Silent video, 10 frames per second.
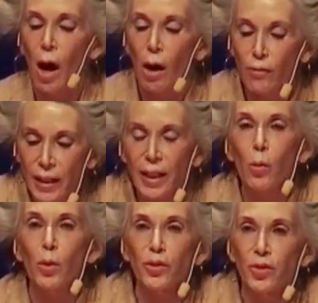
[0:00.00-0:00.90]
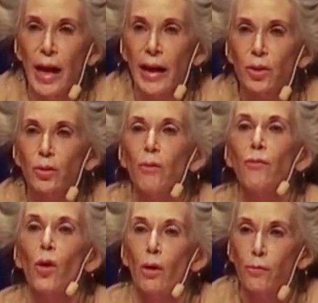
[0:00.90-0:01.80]
of equal sex
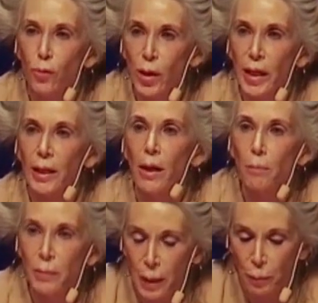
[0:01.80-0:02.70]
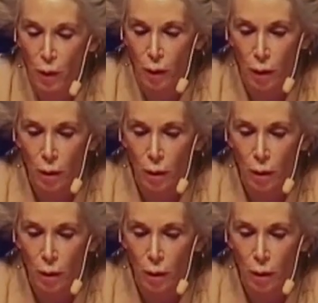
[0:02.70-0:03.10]
for a free people.